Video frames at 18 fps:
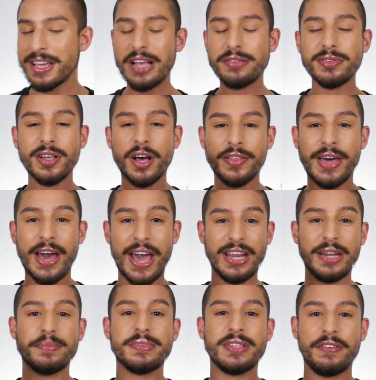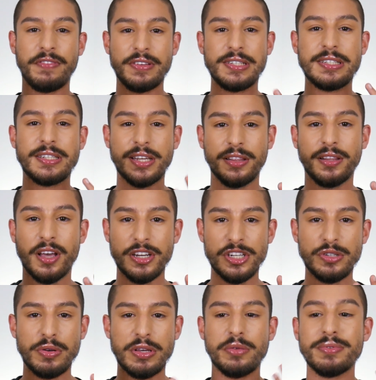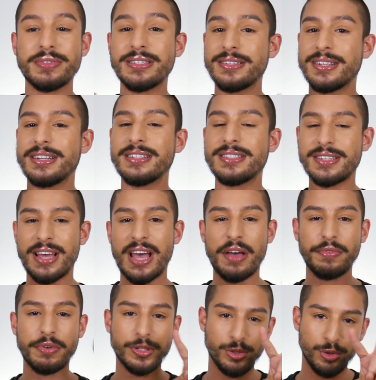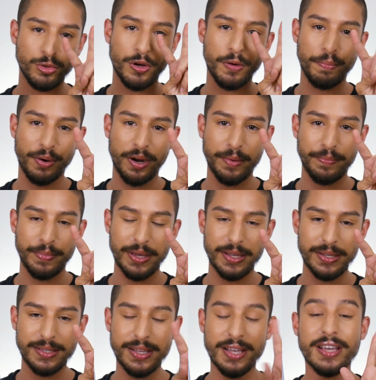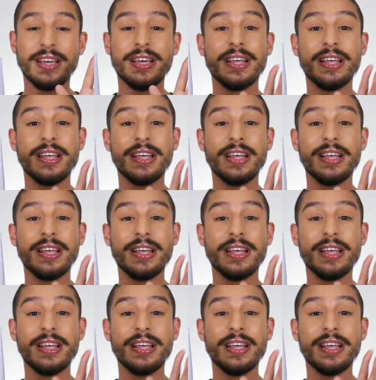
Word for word: as with all the items that Fenty Skin launched with, was intended to have a dual purpose.